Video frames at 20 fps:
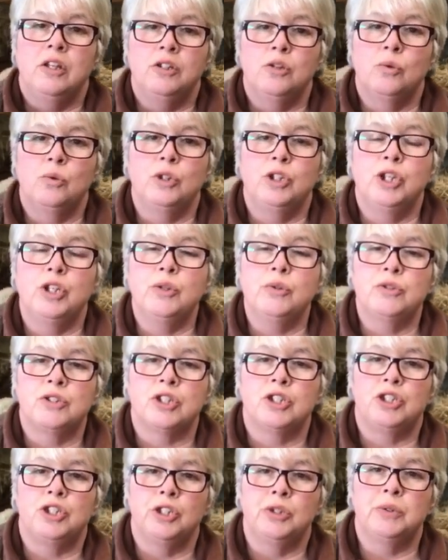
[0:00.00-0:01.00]
your
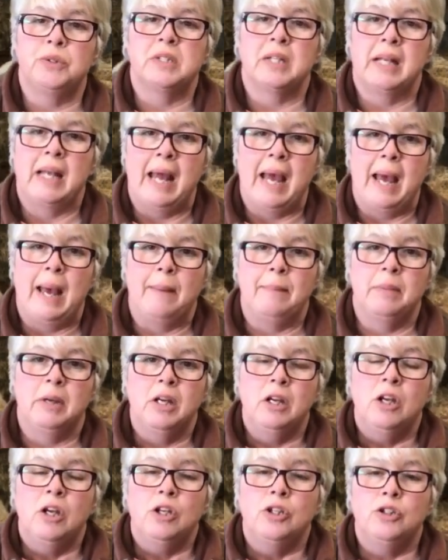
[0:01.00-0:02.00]
ewes are due to lamb,
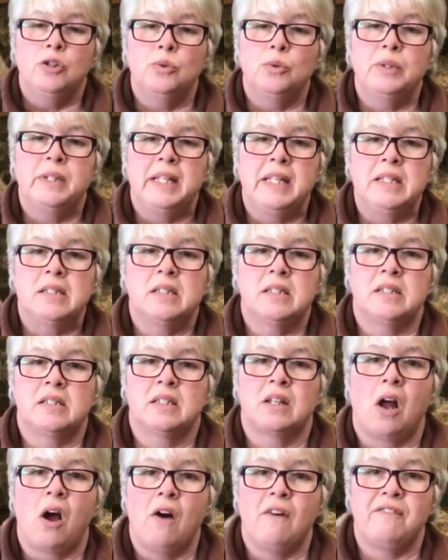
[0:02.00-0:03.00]
you will need to
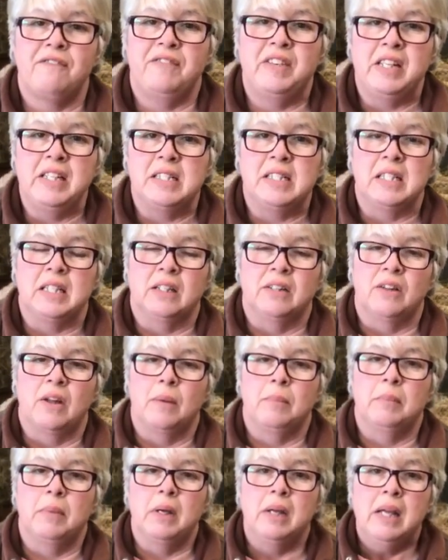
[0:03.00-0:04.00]
start feeding
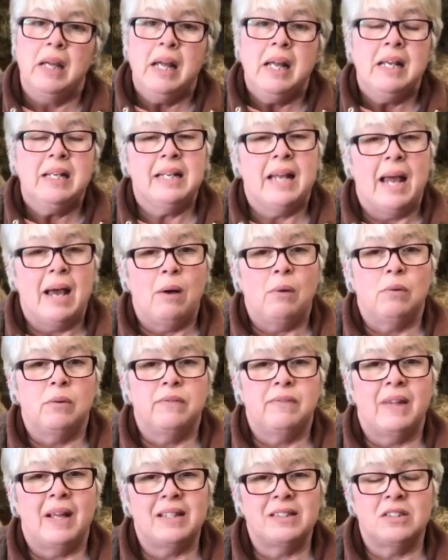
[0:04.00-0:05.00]
them. Now,
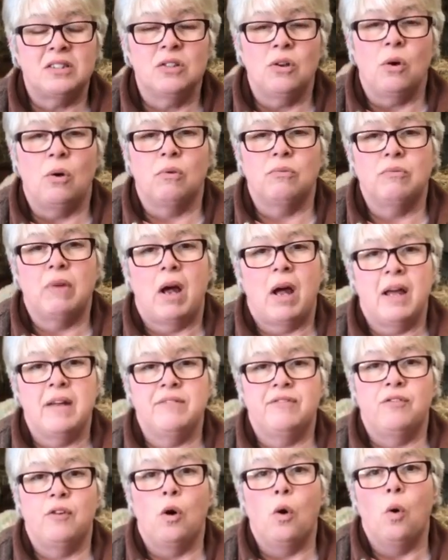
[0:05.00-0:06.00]
that's not
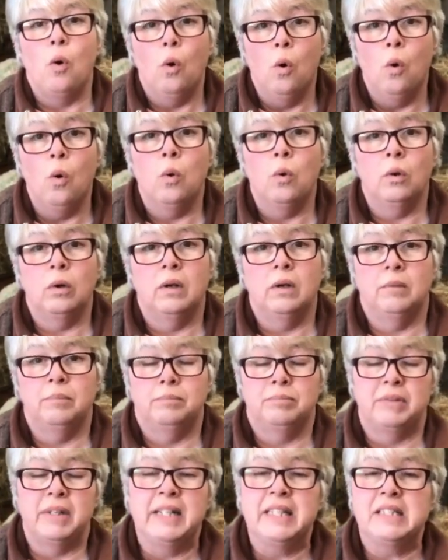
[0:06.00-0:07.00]
right for all
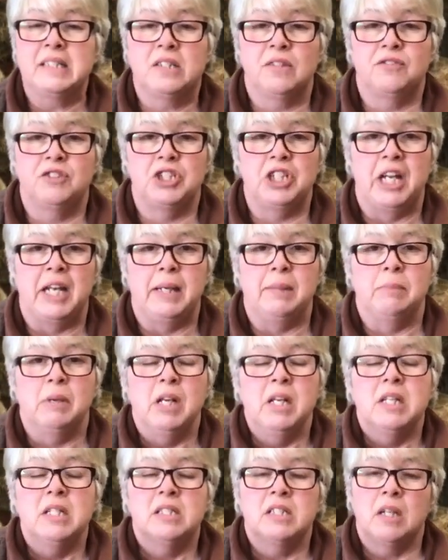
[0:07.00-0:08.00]
breeds of sheep.
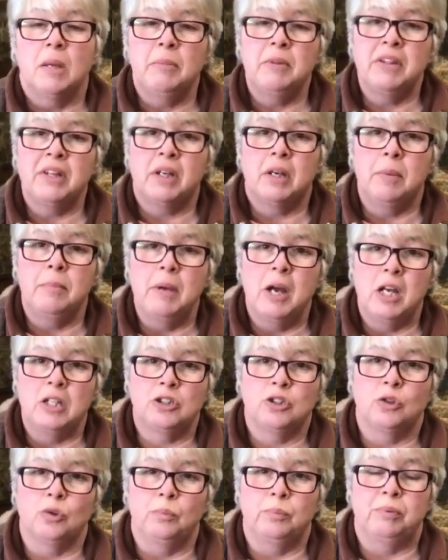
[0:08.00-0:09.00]
Some of the
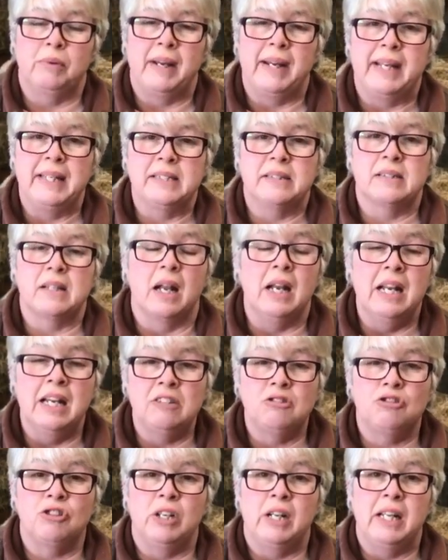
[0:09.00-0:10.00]
commercial breeds
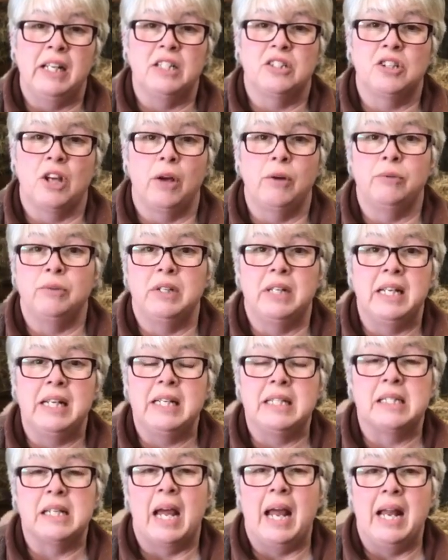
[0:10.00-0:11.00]
literally don't
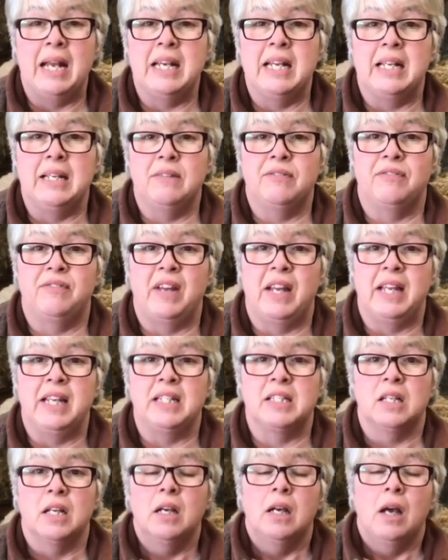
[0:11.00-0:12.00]
need any
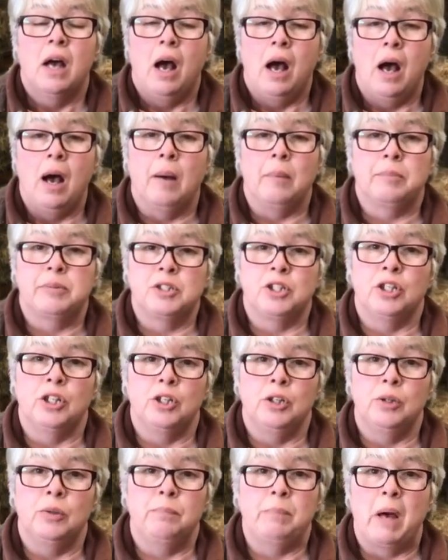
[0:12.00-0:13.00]
feed up
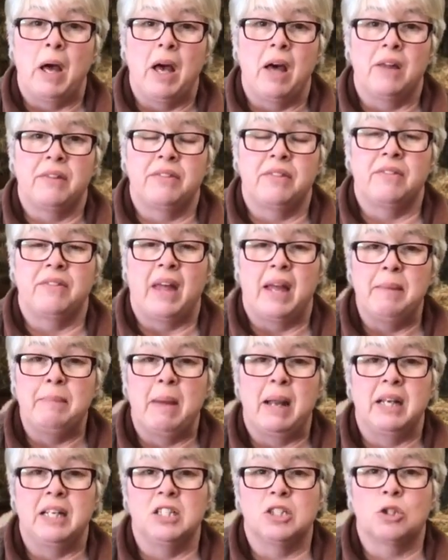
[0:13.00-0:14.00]
to birth. They
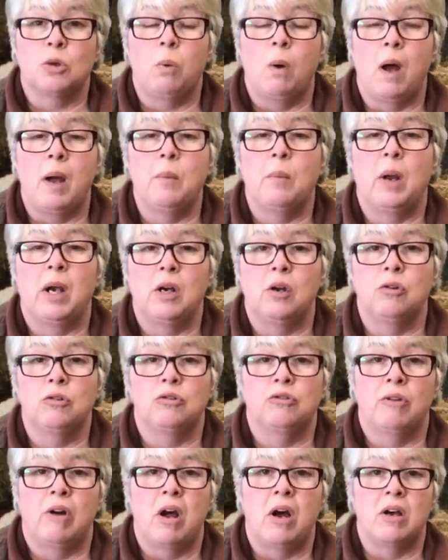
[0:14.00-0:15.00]
manage quite well
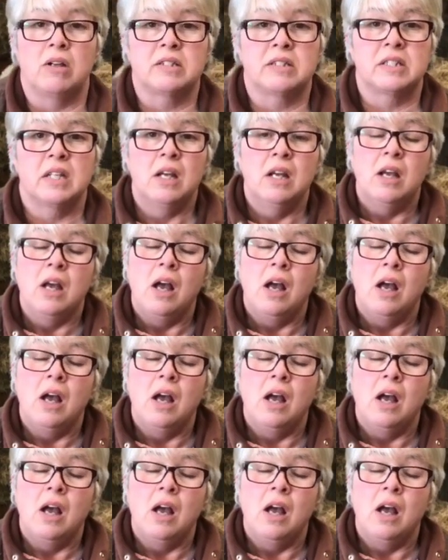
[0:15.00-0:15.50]
on grass.